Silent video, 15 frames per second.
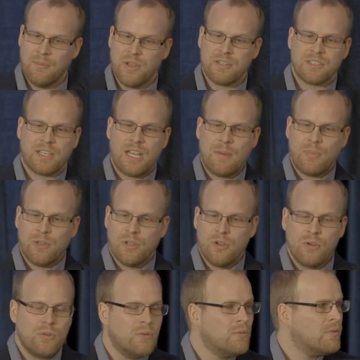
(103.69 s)
There's
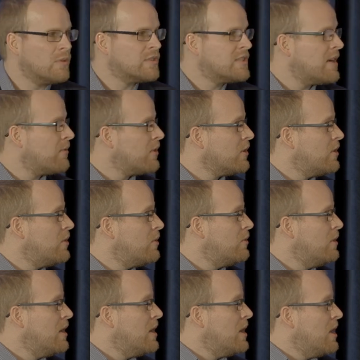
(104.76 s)
several new